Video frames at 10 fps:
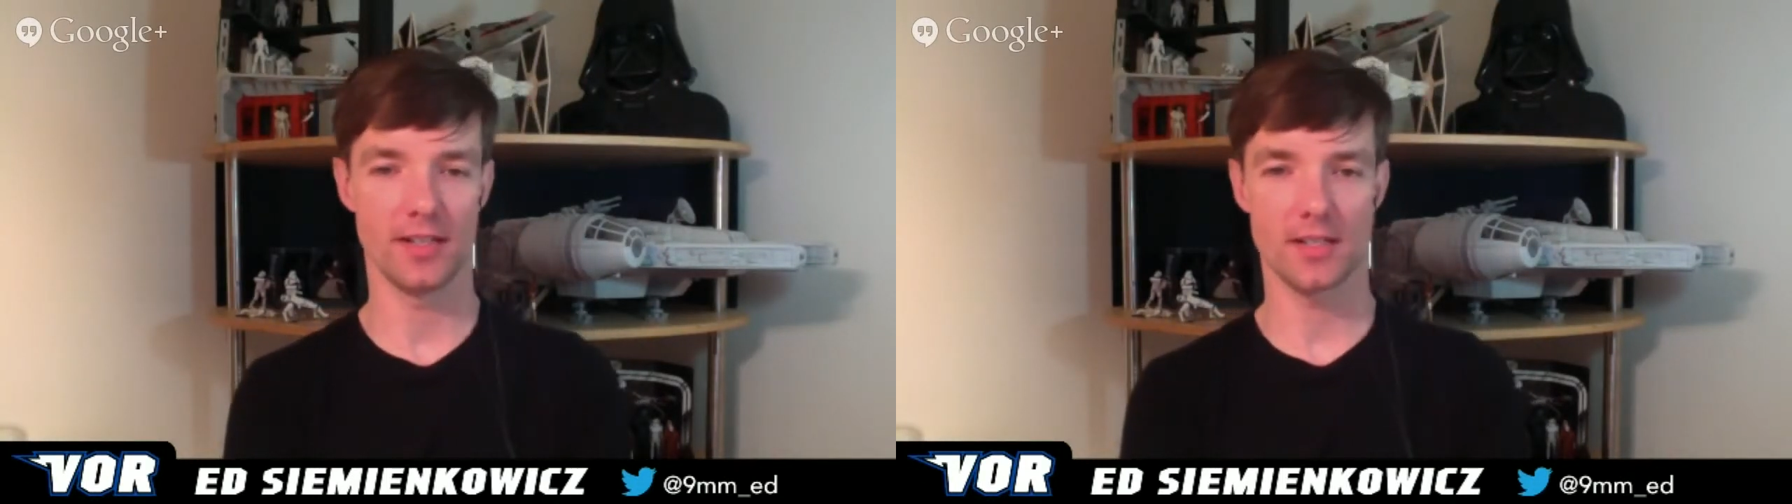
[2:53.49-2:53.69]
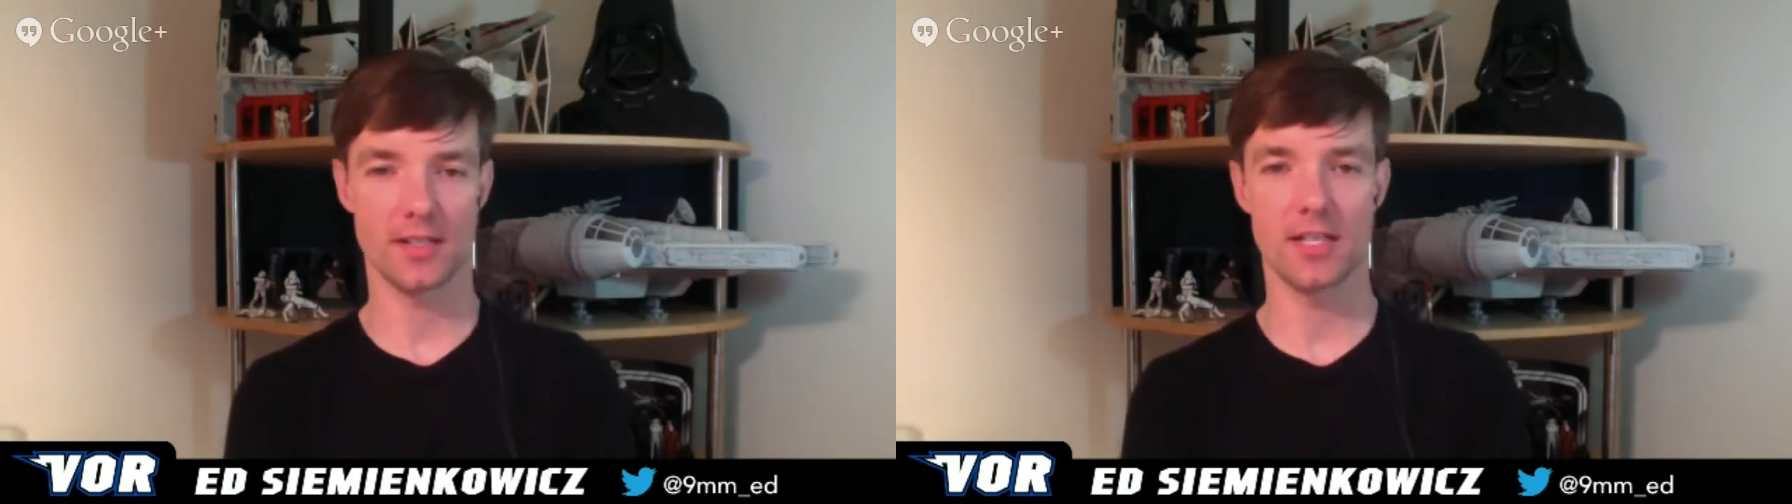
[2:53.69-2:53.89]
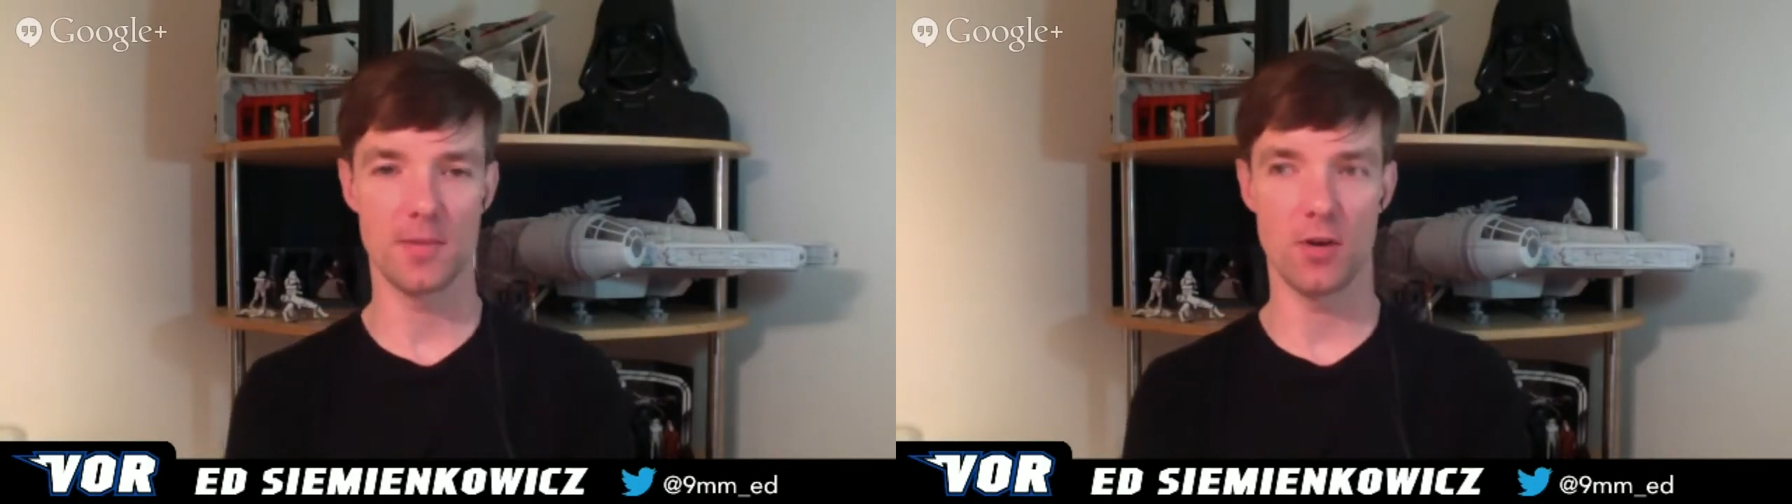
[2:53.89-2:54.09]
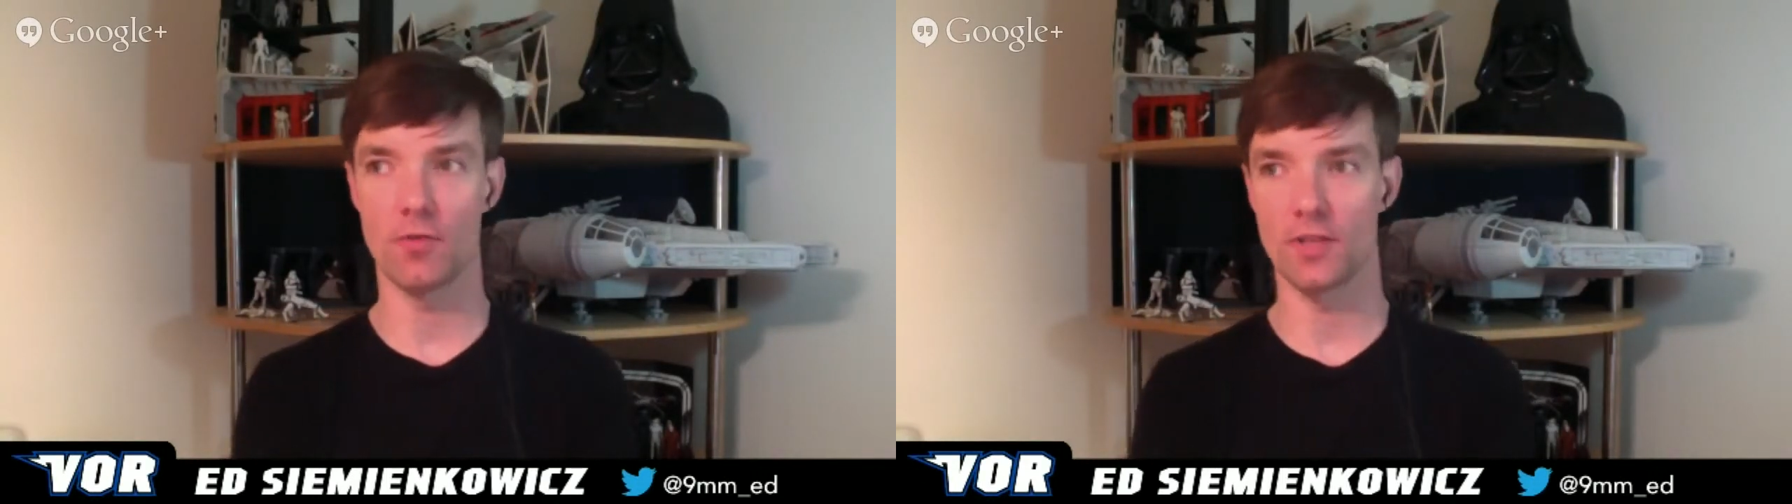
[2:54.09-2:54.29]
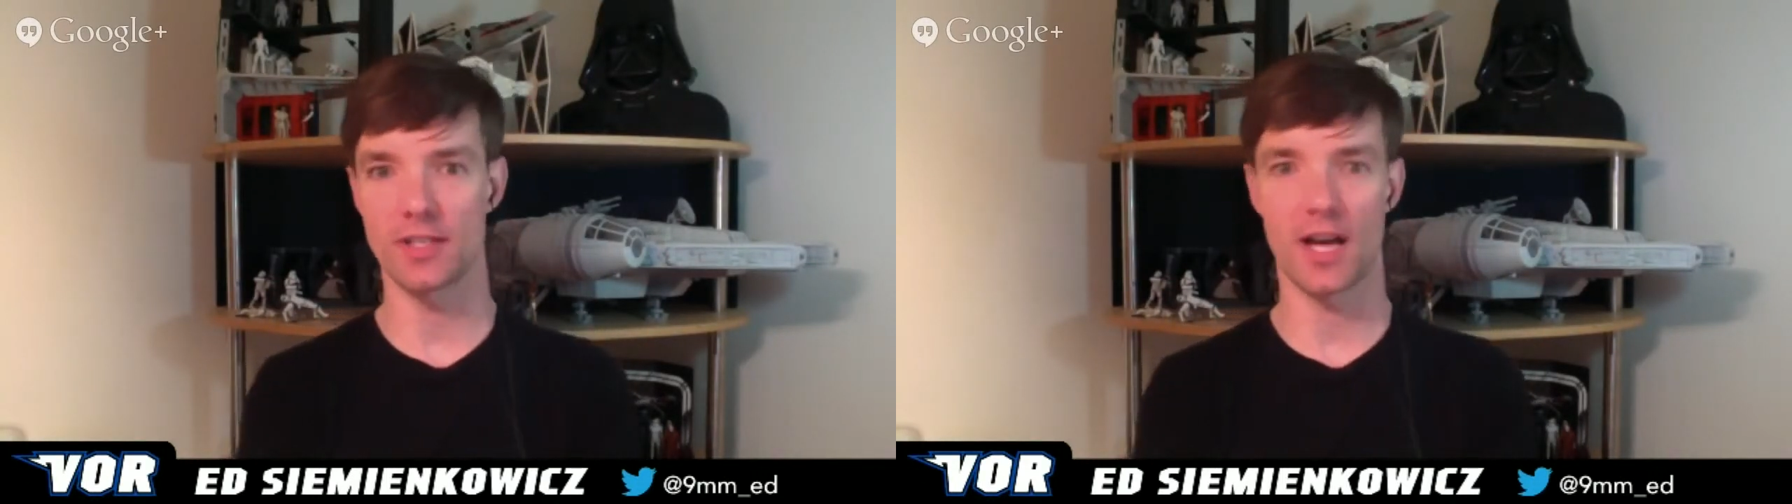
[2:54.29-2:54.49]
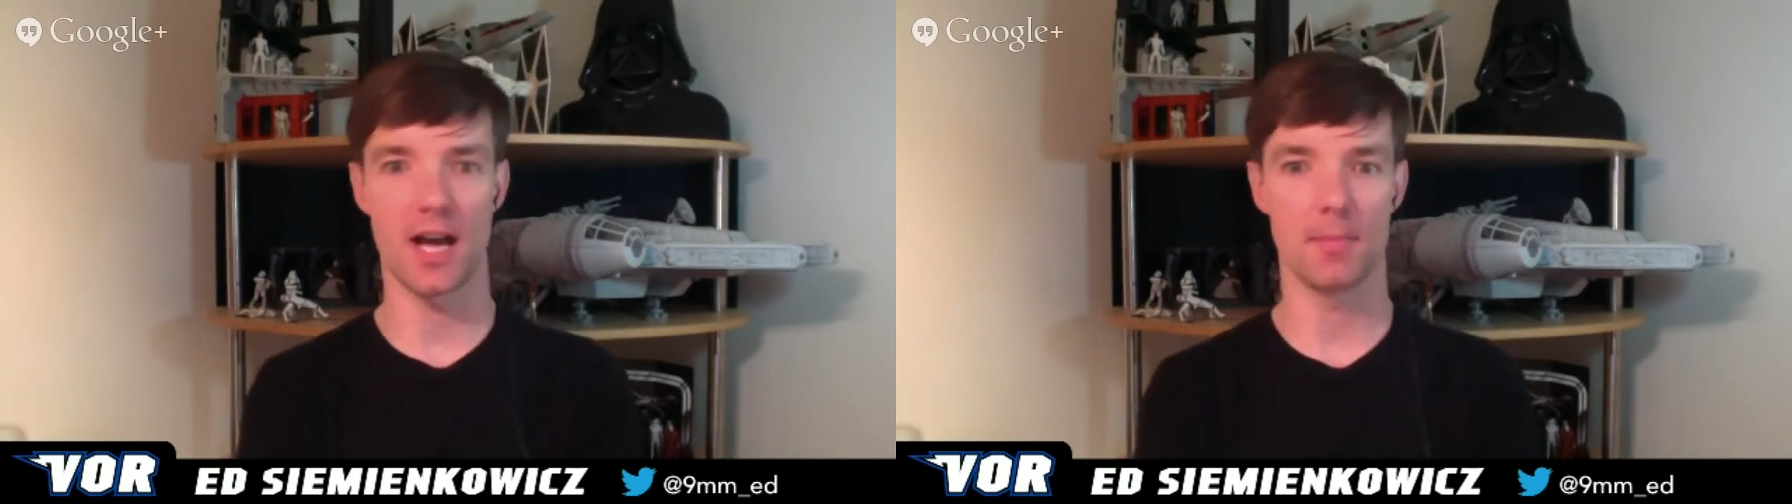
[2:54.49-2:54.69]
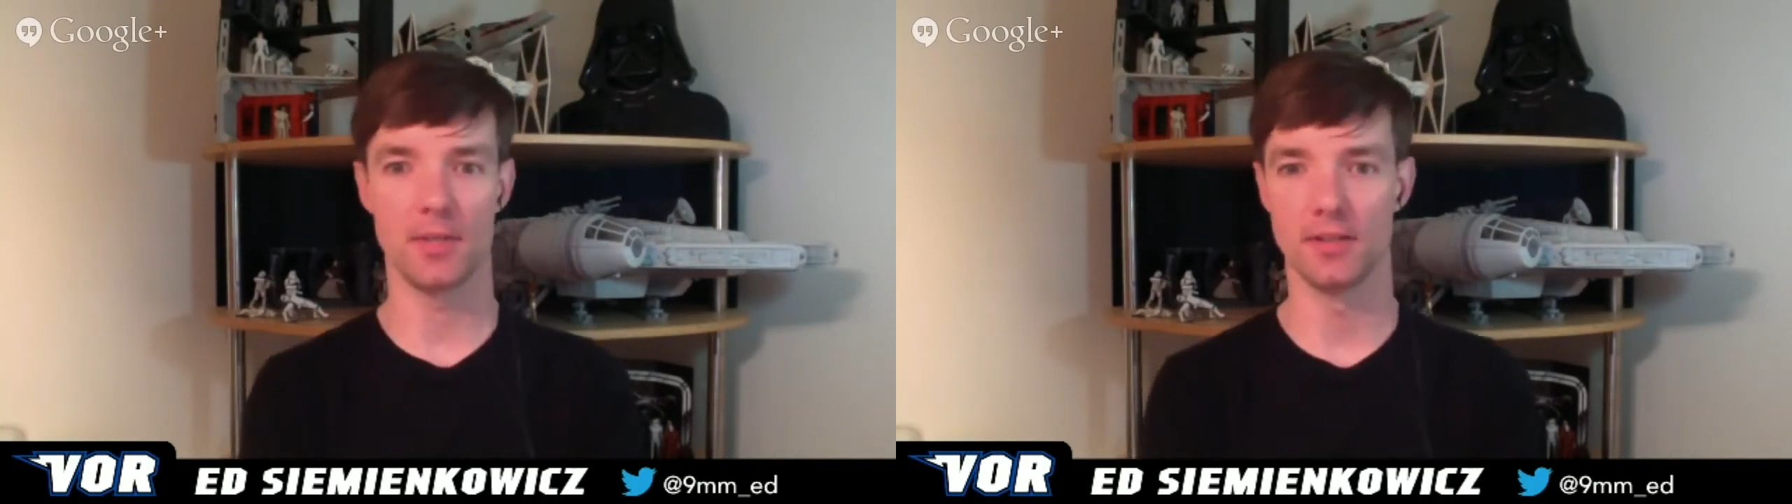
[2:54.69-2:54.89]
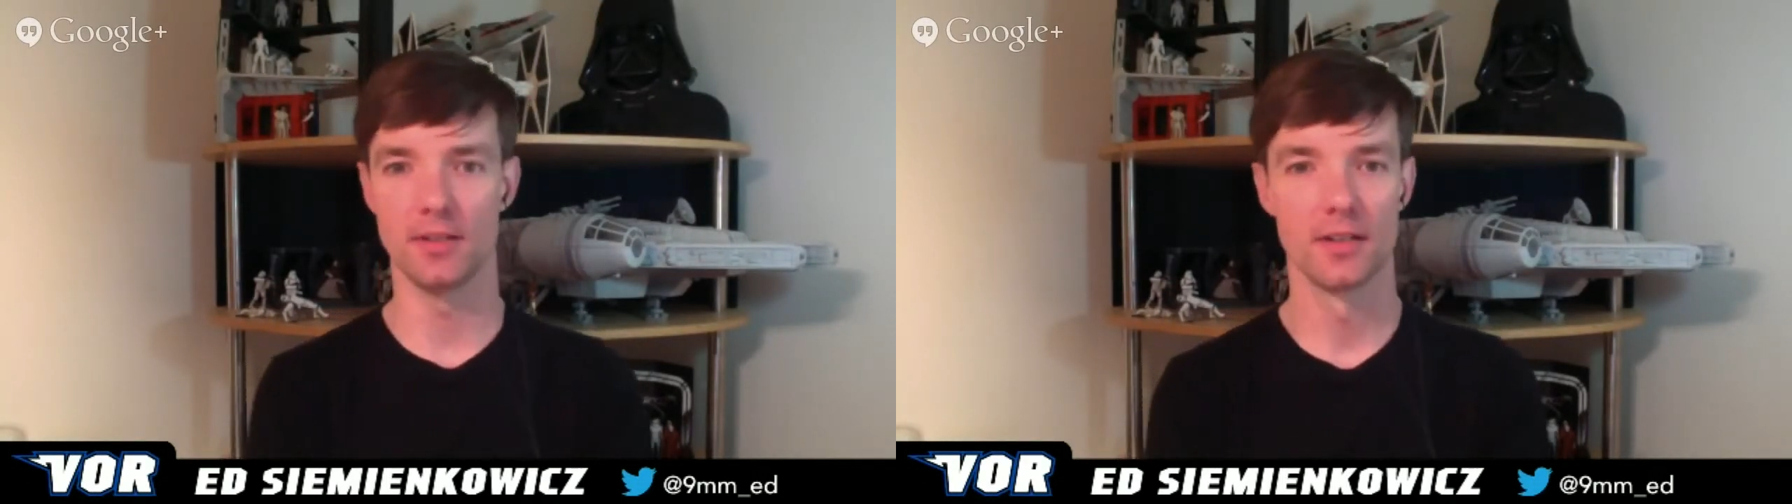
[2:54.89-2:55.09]
It doesn't need to be over the top,
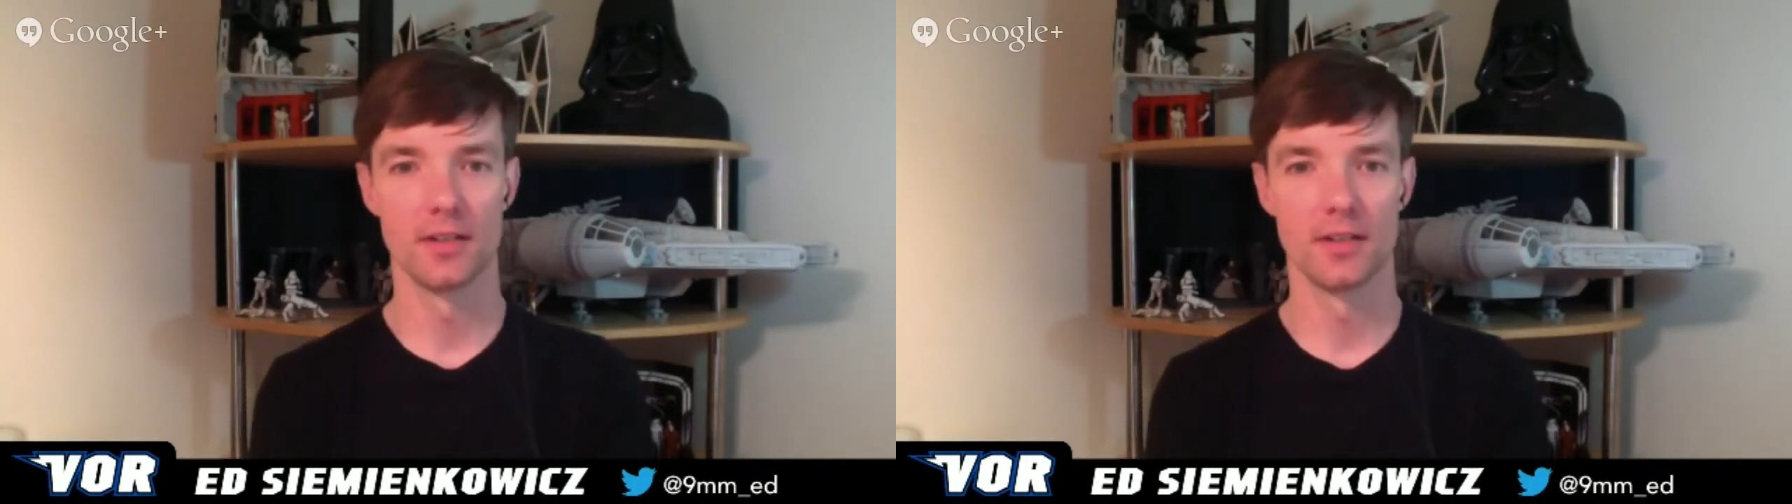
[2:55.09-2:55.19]
and